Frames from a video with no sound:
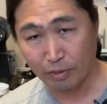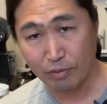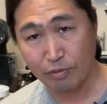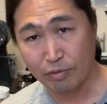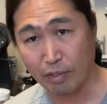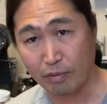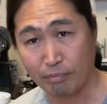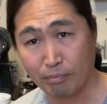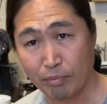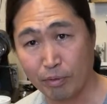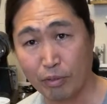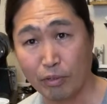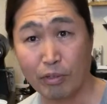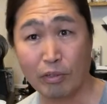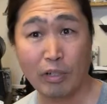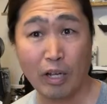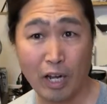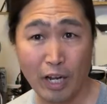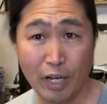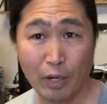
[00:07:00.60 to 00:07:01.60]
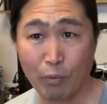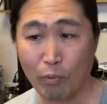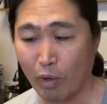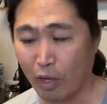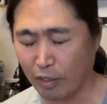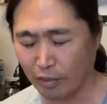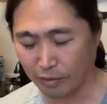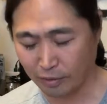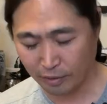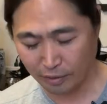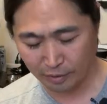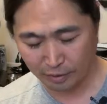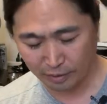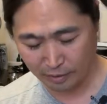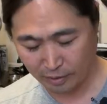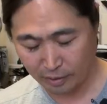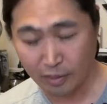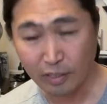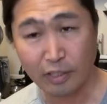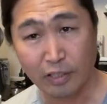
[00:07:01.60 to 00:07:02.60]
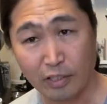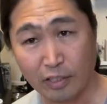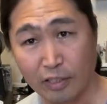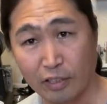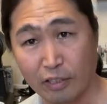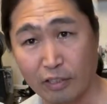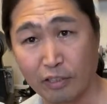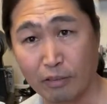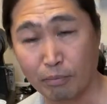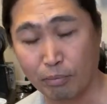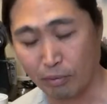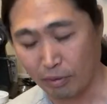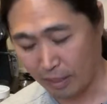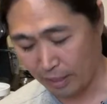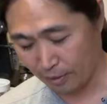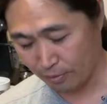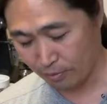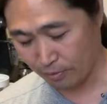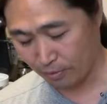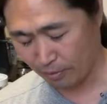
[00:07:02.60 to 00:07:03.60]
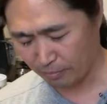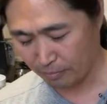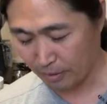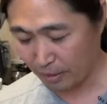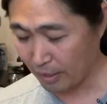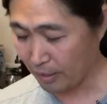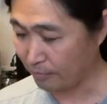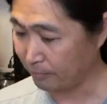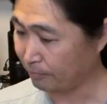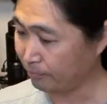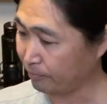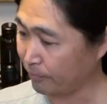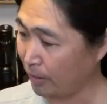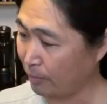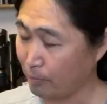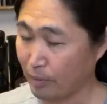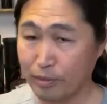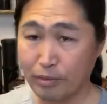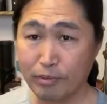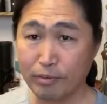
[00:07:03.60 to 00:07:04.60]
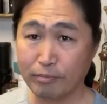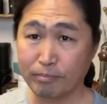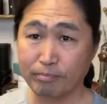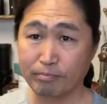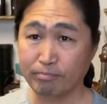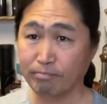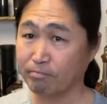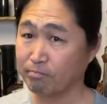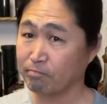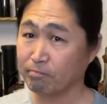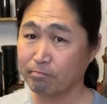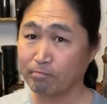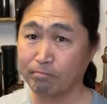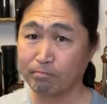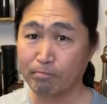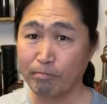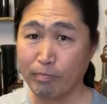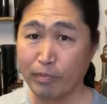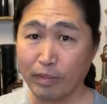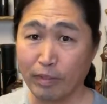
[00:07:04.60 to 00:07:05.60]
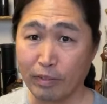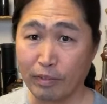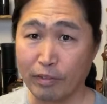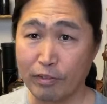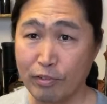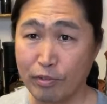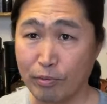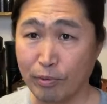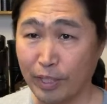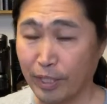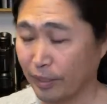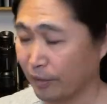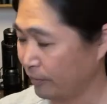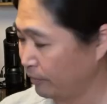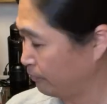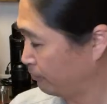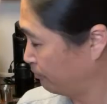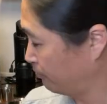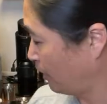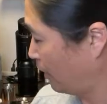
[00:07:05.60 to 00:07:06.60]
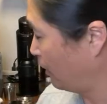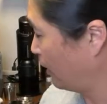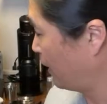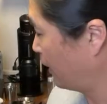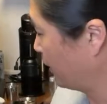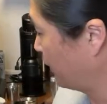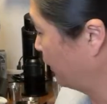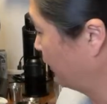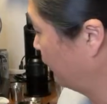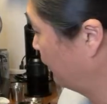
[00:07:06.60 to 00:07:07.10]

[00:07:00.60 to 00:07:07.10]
simple, high quality, good price. So yeah, I mean, looks great. I like it.